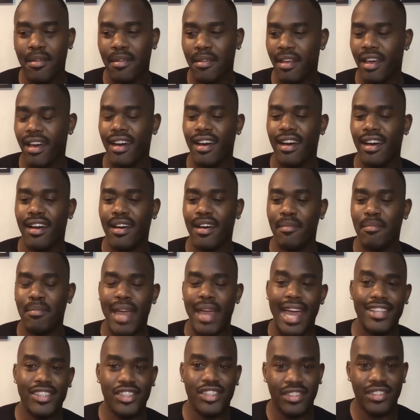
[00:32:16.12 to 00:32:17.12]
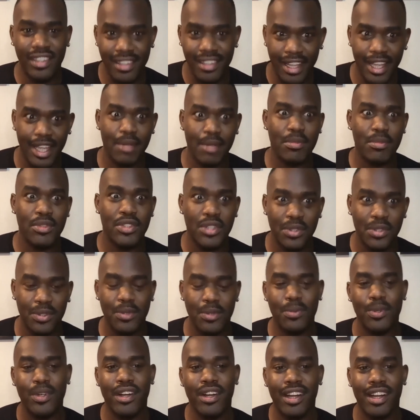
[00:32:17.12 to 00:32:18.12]
uh, match the name to the
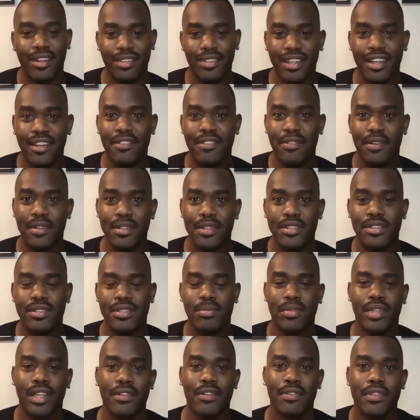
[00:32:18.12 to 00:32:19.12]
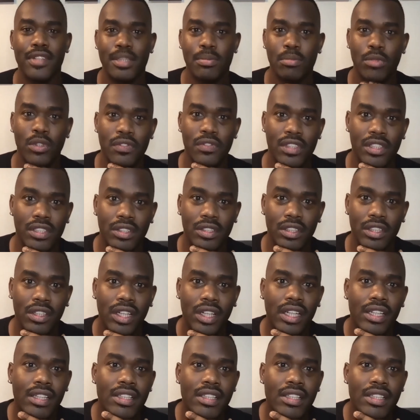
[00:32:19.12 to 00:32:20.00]
work when I first when I first moved to New York.